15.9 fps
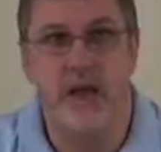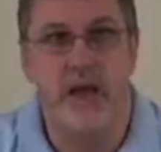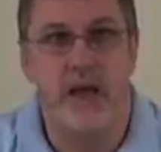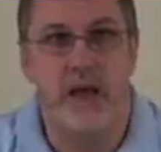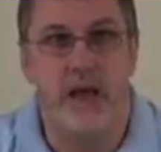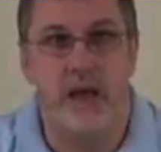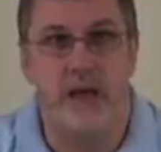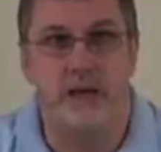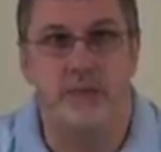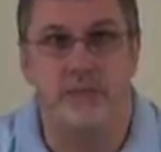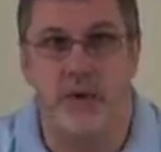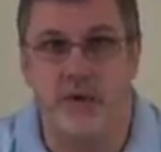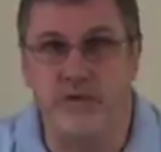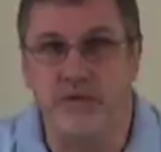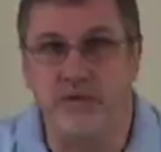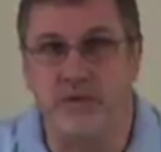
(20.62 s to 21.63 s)
And
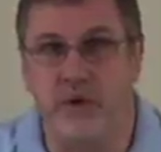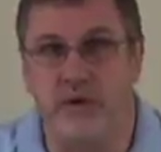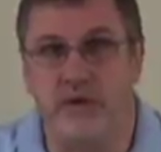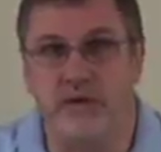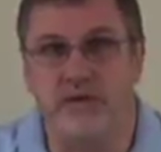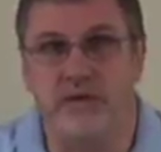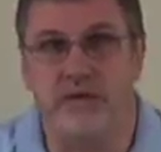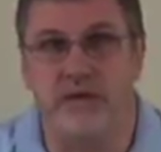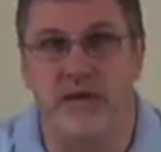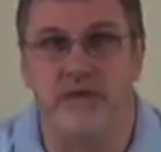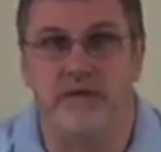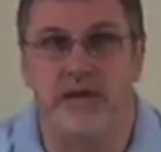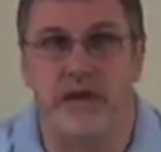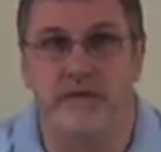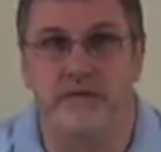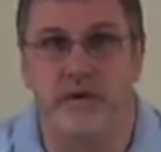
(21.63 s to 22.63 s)
both models
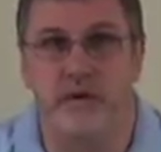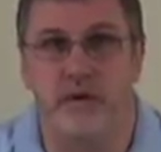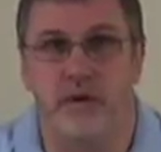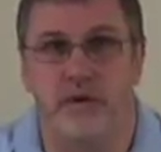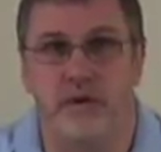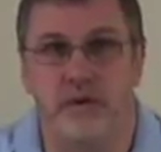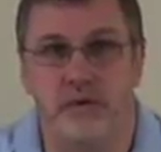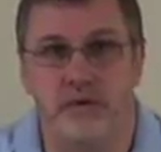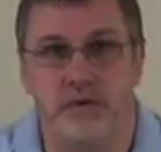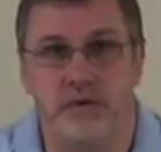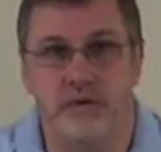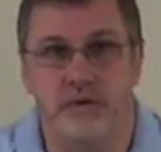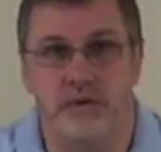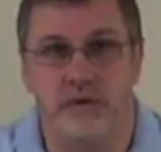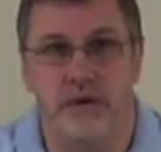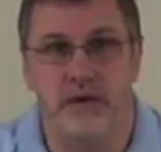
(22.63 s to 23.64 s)
does have our
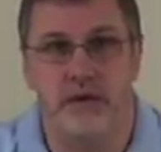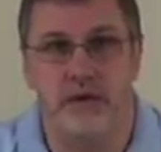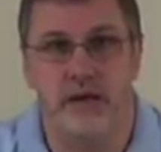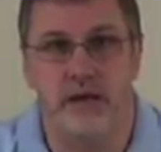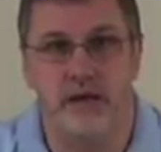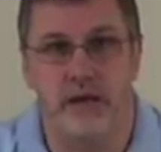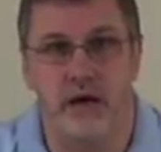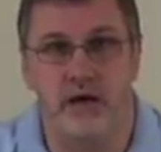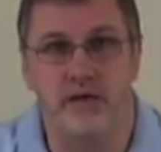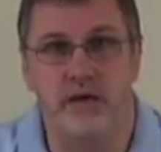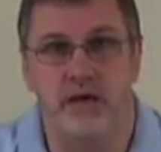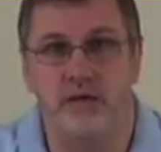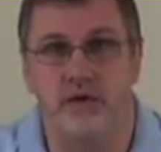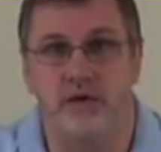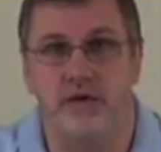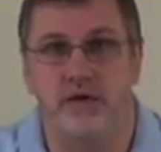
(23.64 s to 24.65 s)
newest ANR
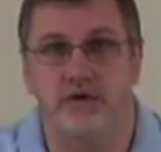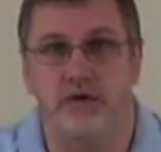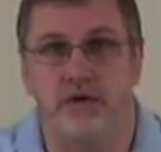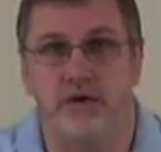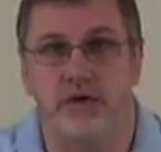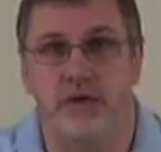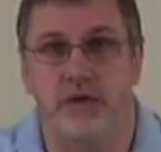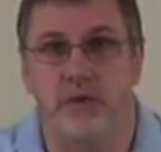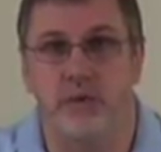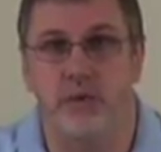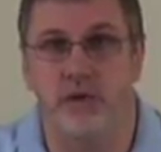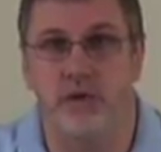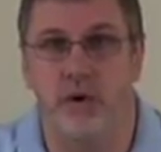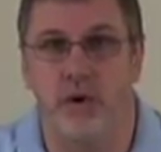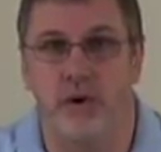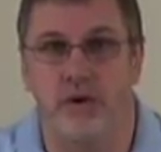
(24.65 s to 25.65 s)
technology. We
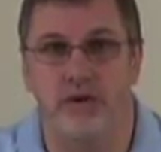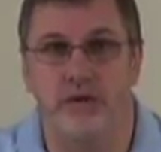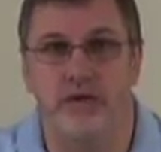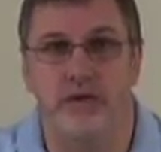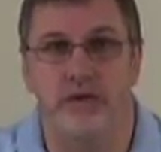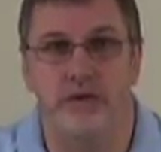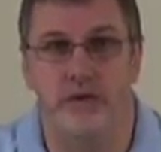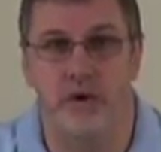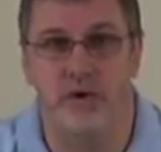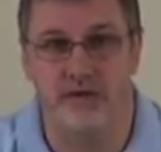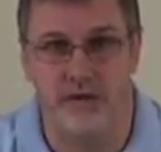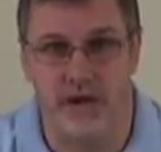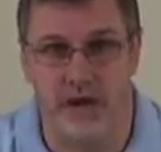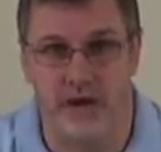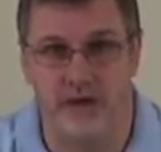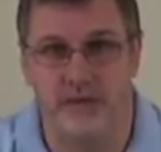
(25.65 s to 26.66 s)
call it Noise
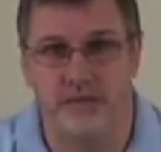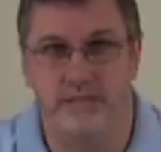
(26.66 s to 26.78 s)
Guard.